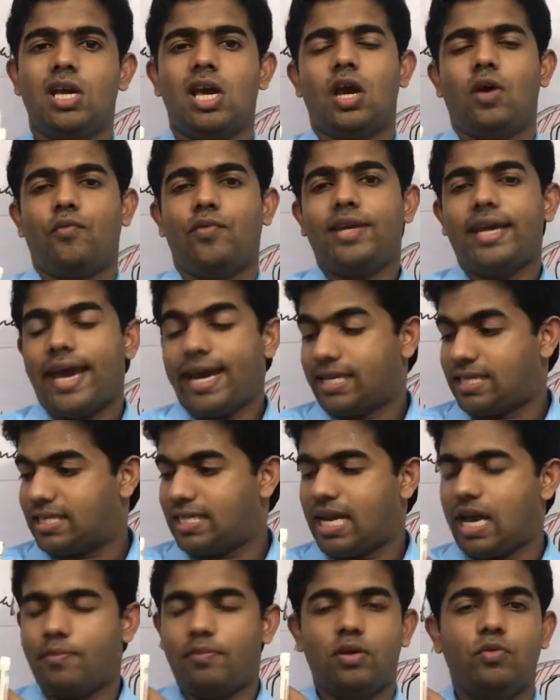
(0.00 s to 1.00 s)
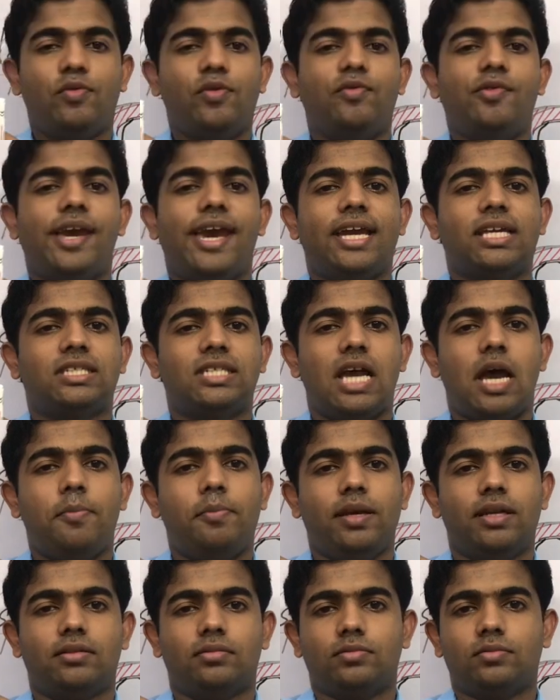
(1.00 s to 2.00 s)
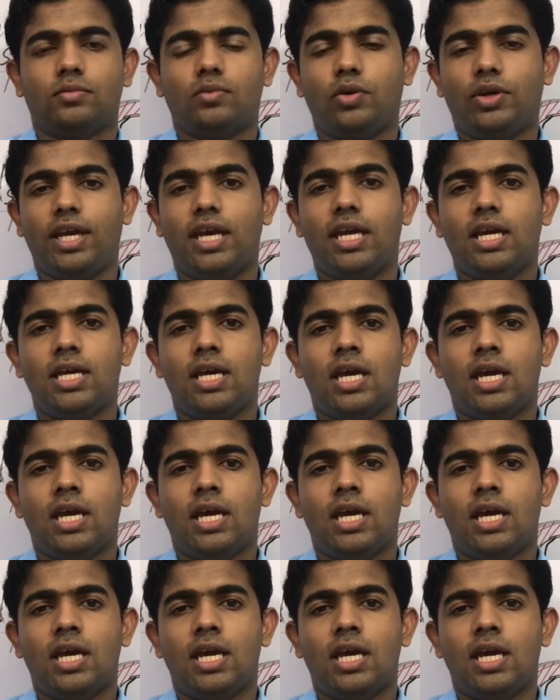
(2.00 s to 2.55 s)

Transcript: we examine, when we examine, okay,